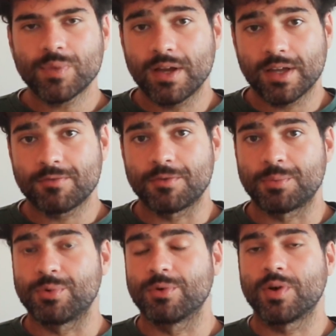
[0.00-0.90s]
Again, for
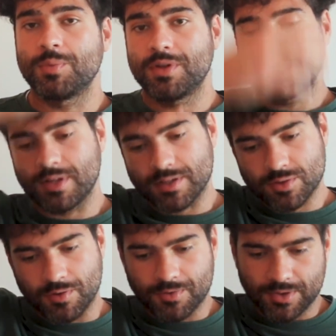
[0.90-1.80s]
programming, like
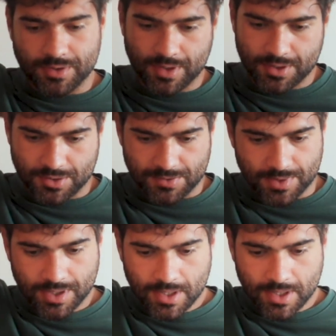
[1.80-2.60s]
software engineering.